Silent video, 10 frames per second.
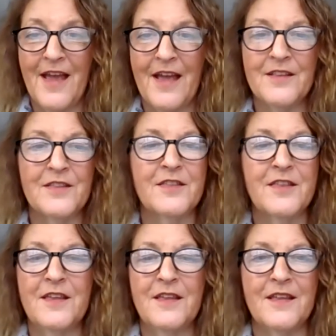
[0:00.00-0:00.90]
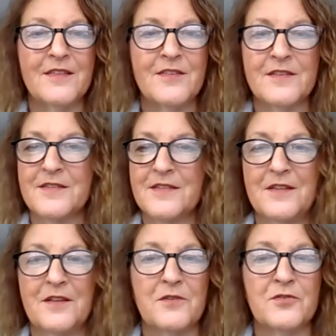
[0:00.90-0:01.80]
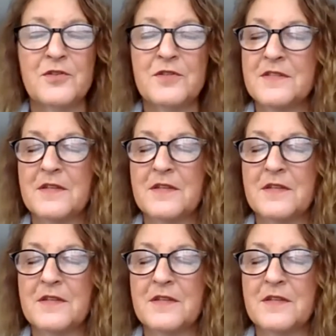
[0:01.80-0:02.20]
And she is just, she's just an